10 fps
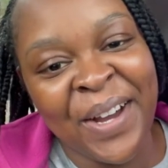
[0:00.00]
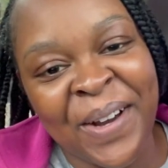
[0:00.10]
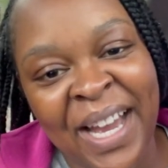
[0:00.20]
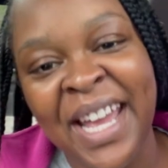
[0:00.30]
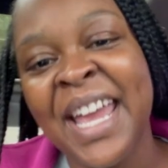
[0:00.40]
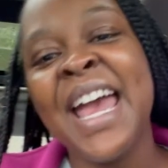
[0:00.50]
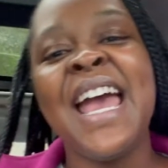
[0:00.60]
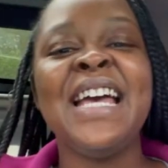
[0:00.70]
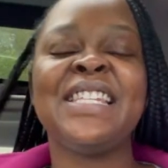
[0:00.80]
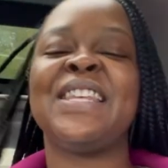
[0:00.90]
okay,
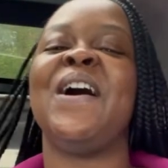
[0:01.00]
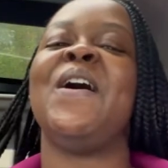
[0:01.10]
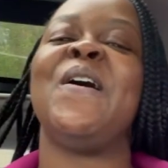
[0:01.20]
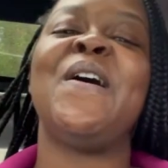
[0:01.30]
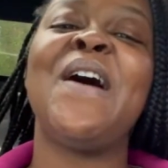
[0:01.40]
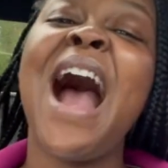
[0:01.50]
so